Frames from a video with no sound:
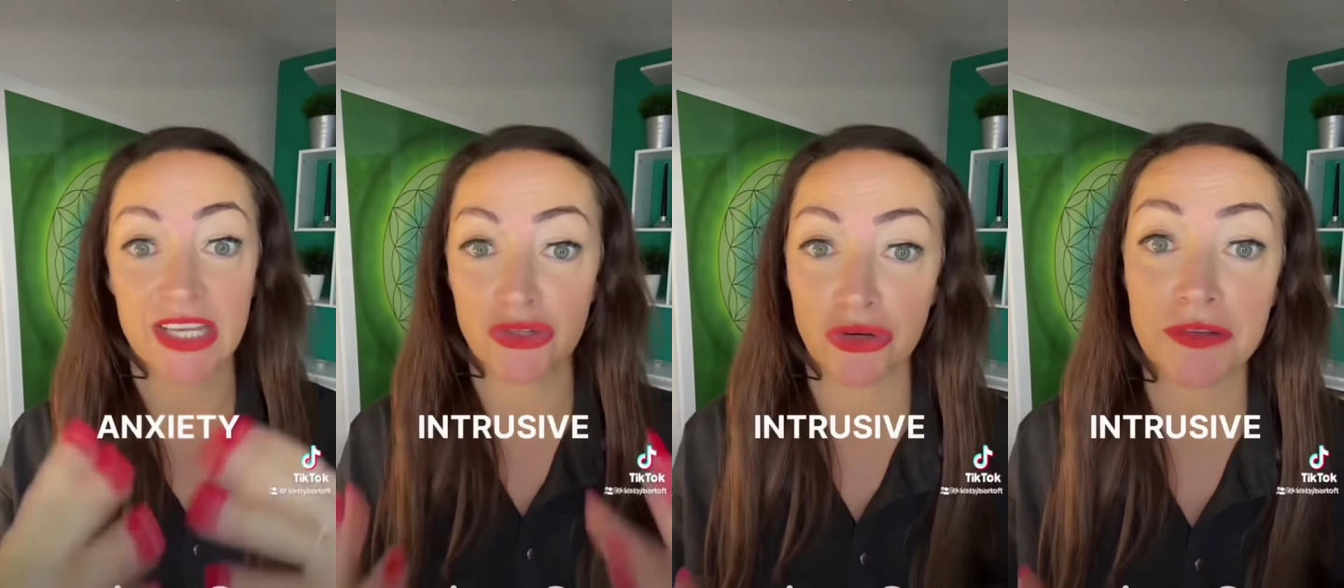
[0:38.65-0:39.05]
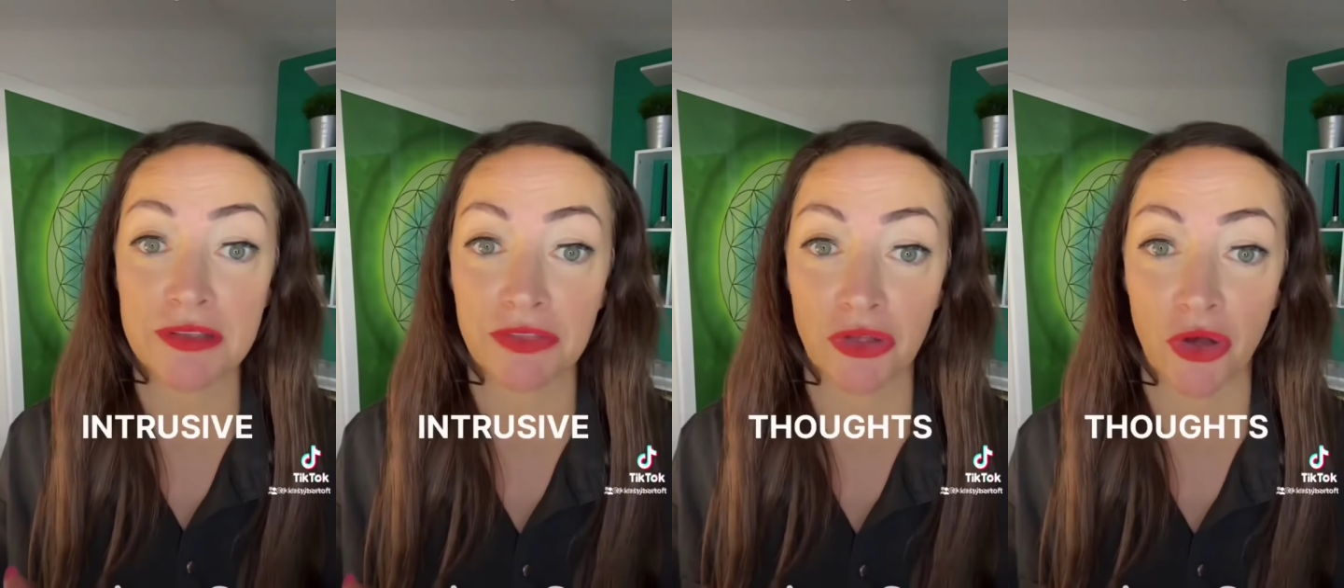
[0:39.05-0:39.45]

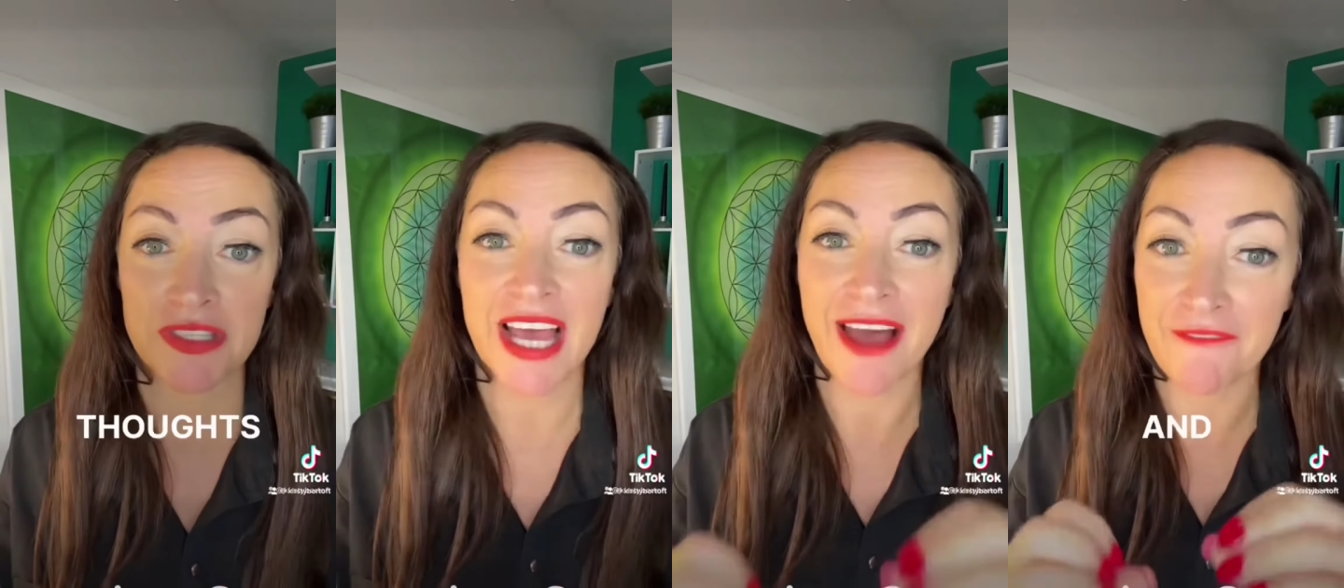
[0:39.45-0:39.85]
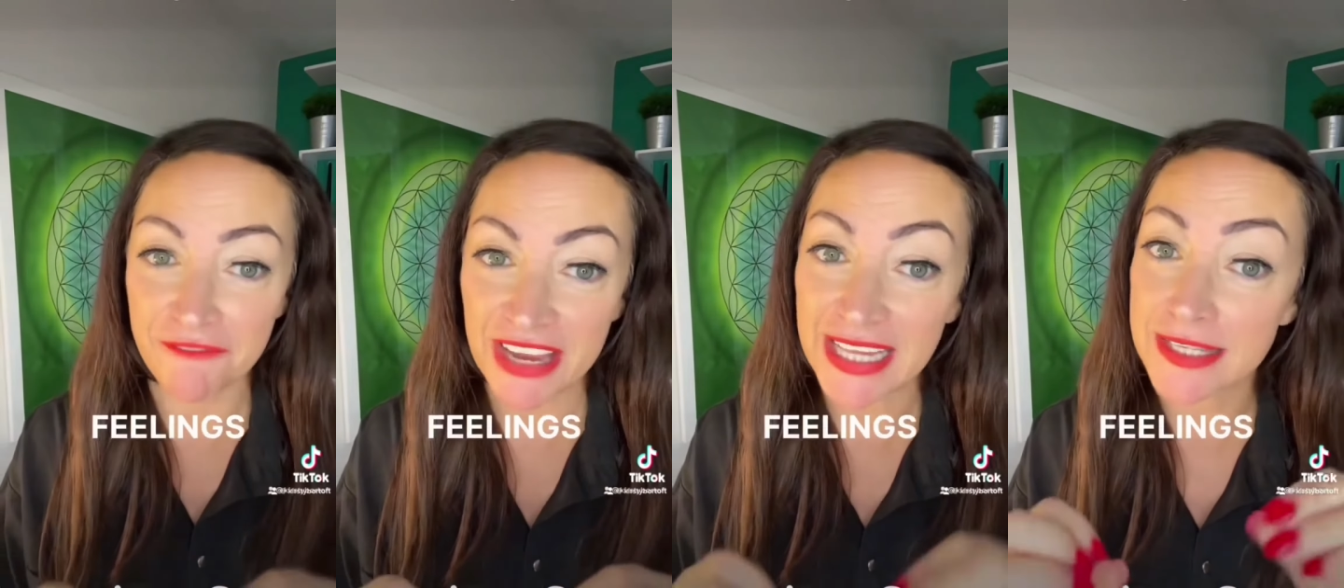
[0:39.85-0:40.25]
intrusive thoughts, and
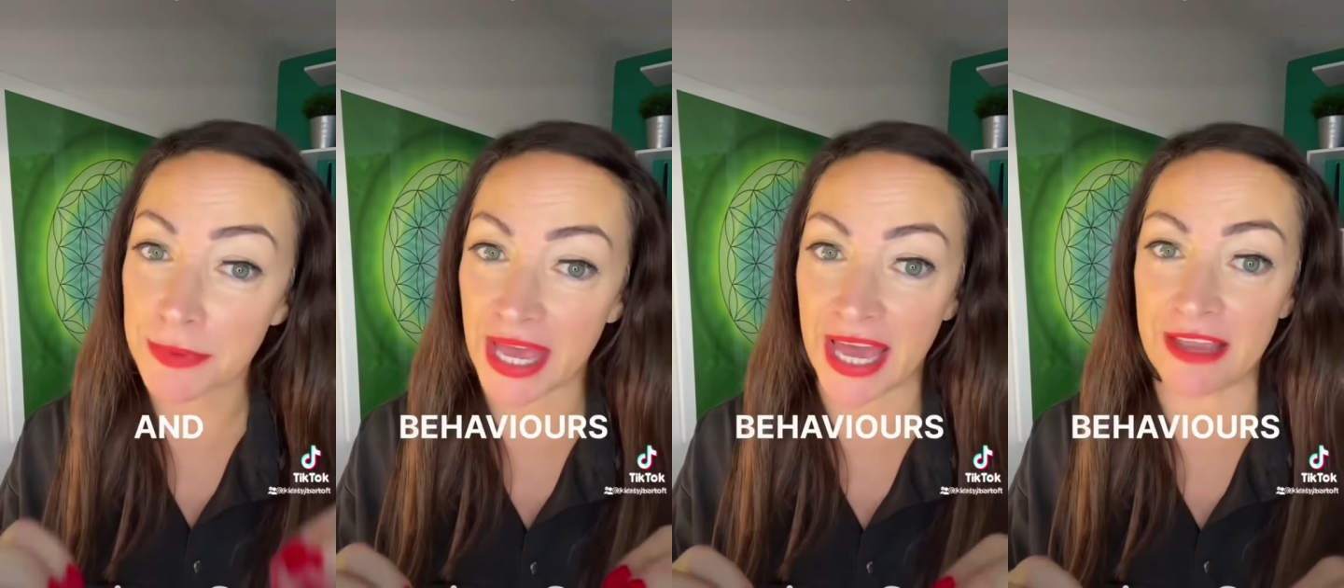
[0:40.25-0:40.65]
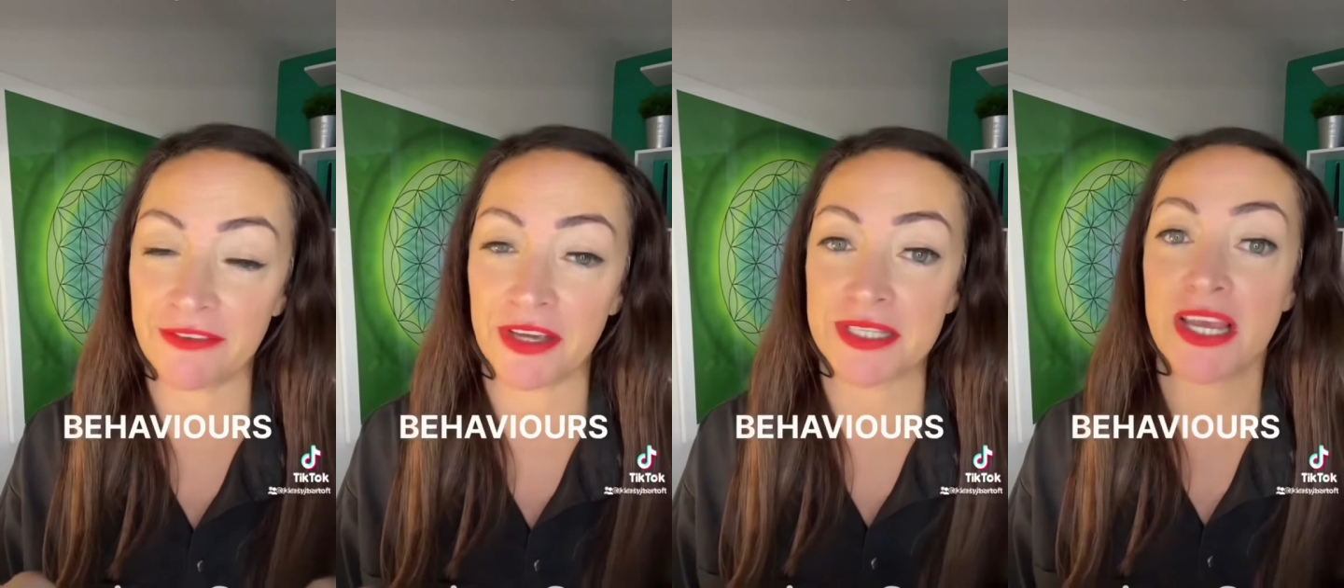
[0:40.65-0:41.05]
feelings and
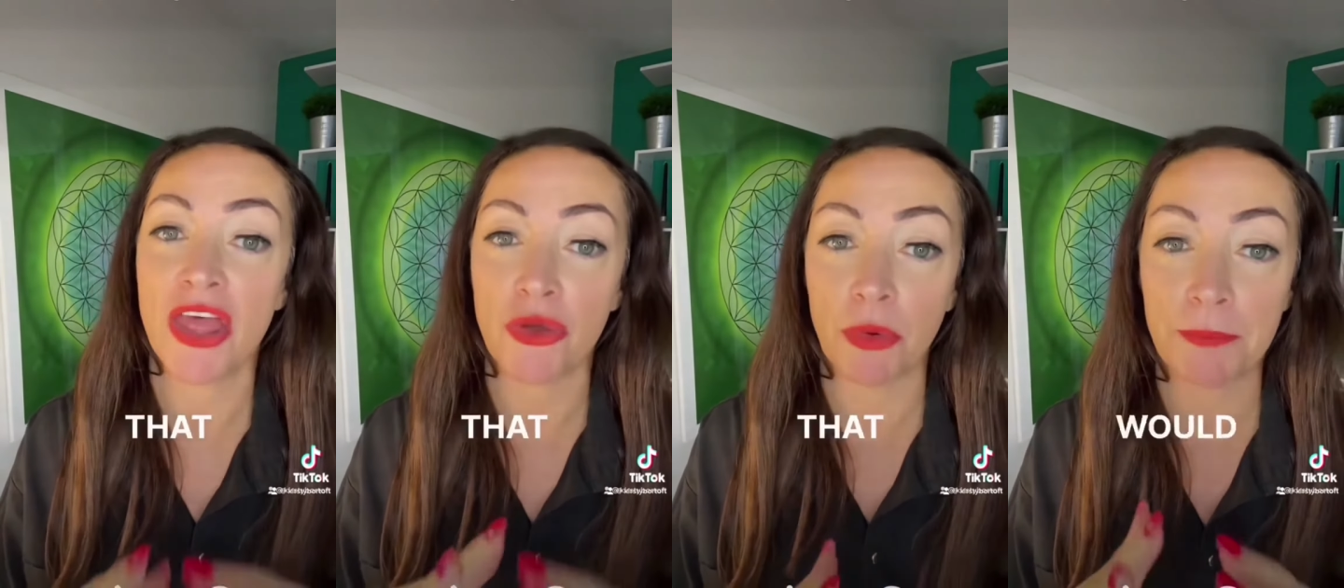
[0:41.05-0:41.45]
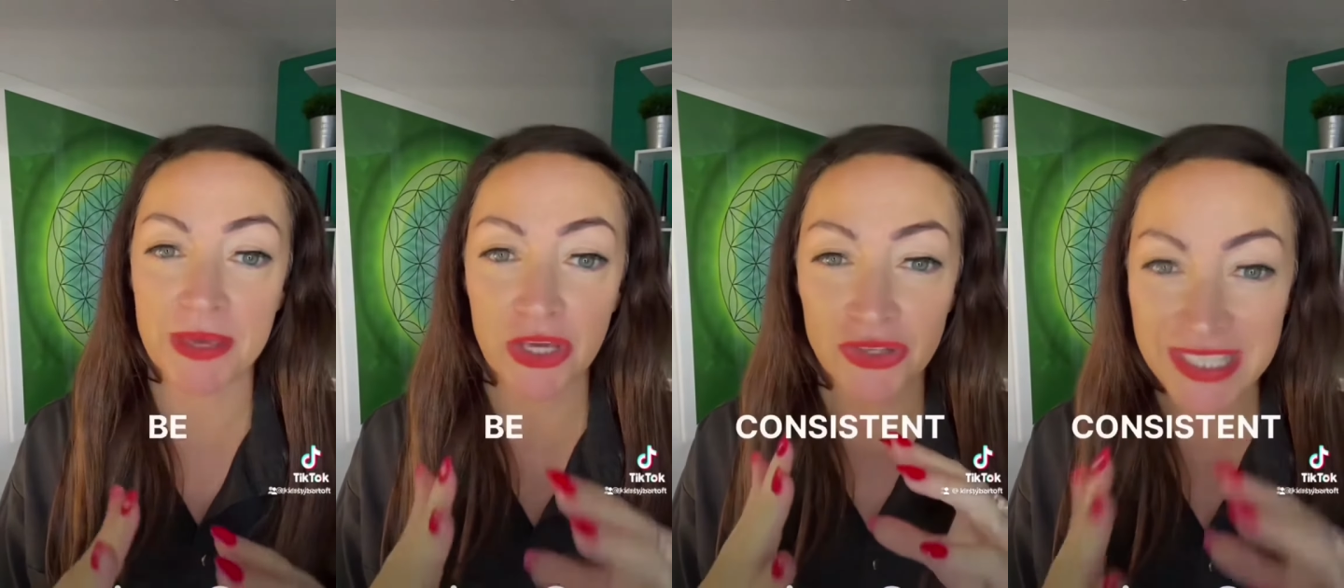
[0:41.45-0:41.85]
behaviours that would be
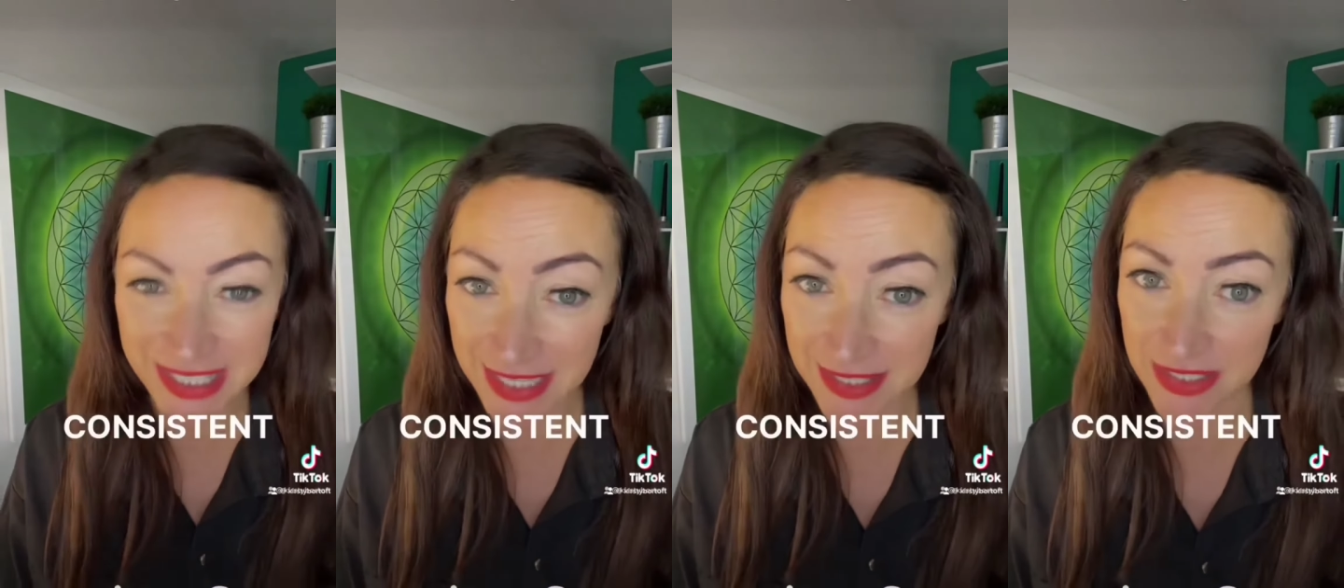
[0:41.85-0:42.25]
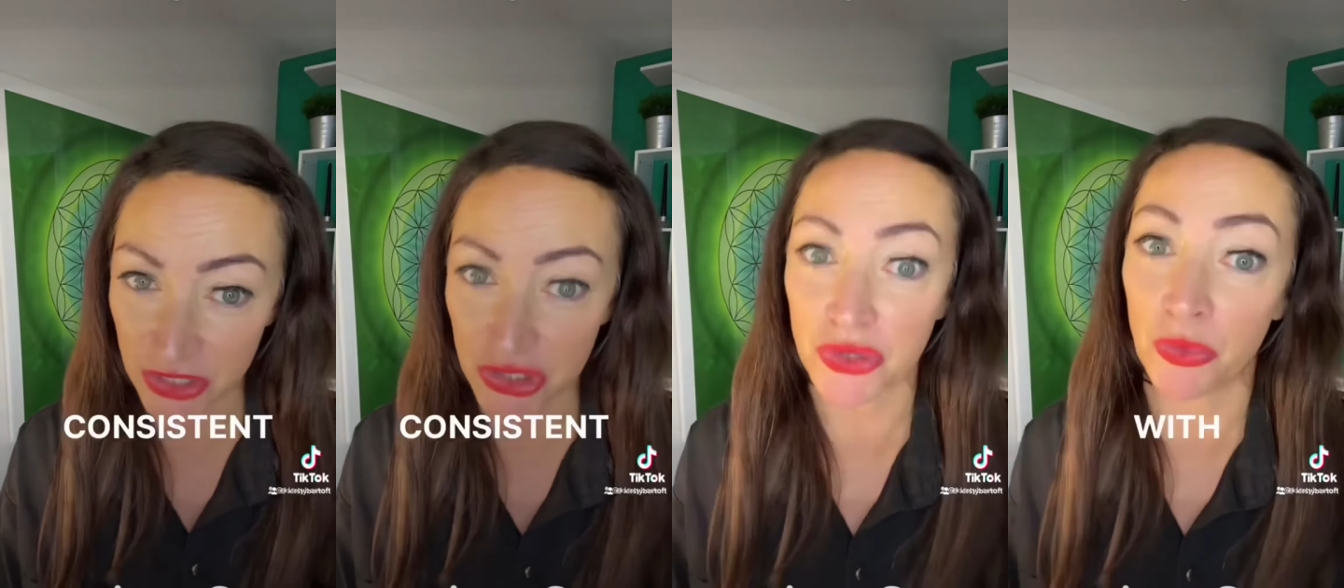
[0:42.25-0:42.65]

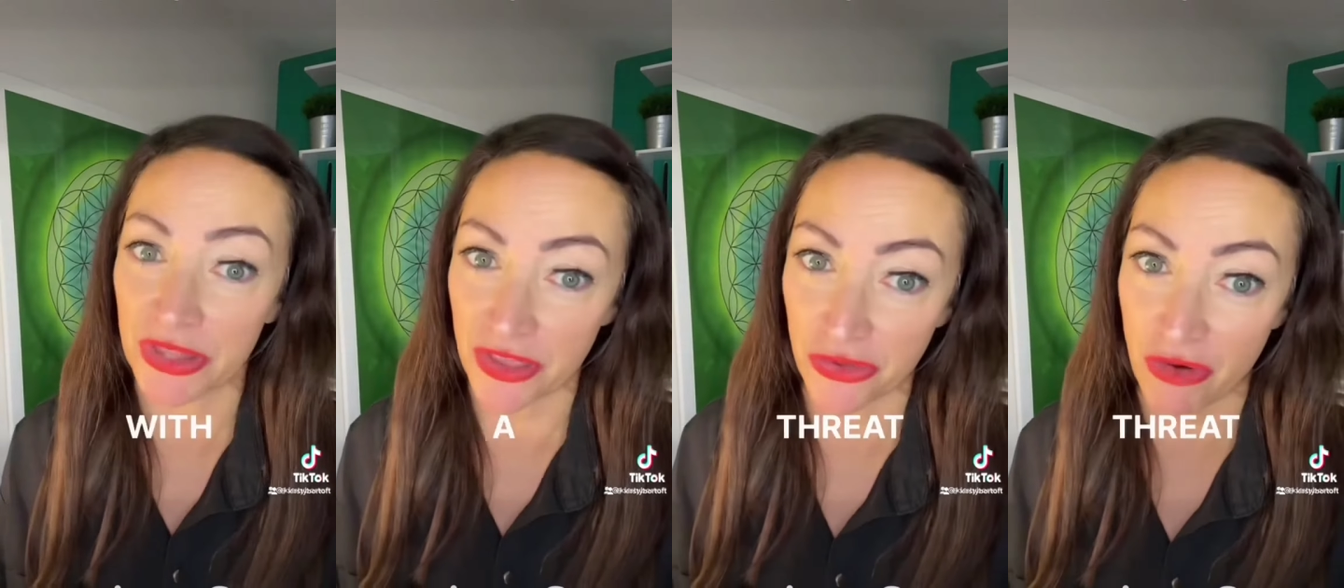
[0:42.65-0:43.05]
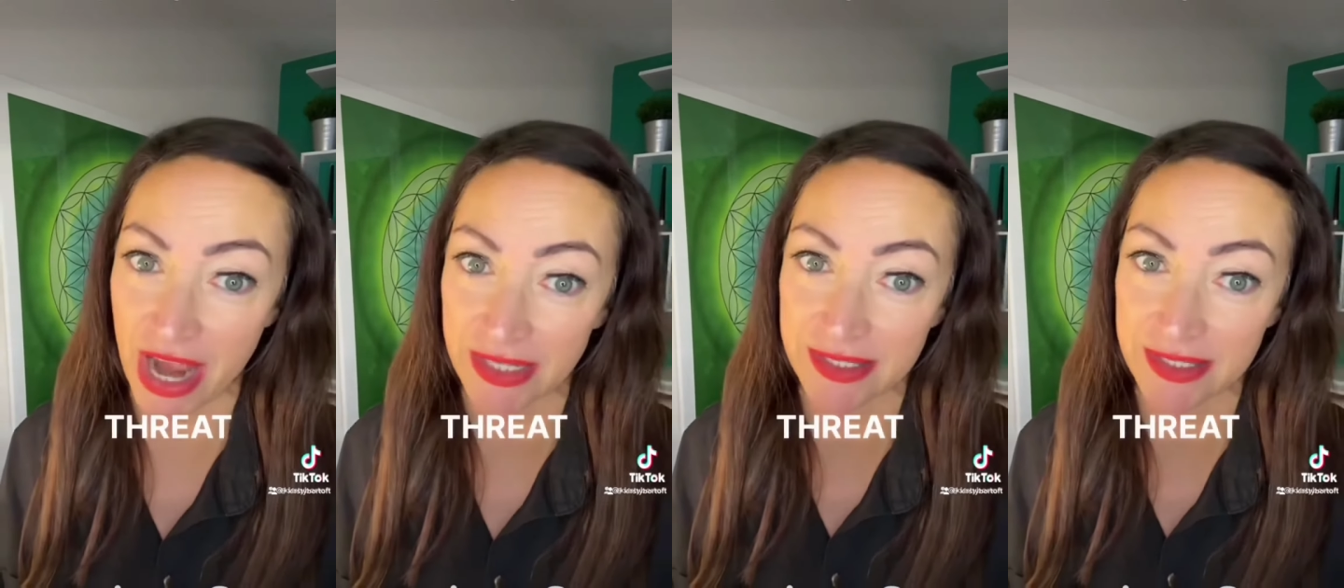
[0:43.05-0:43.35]
consistent with a threat.